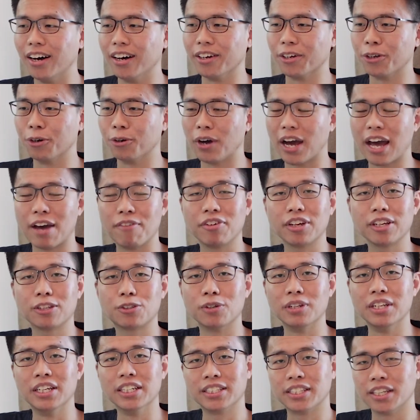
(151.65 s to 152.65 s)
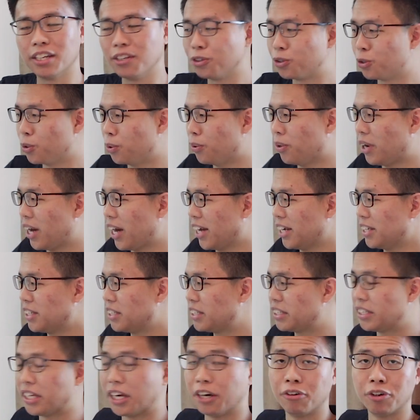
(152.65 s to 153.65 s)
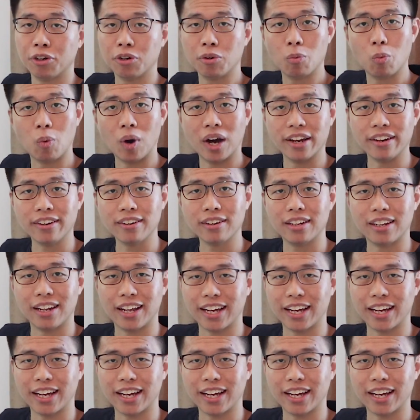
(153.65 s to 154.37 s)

you know, having to listen to a stereo one,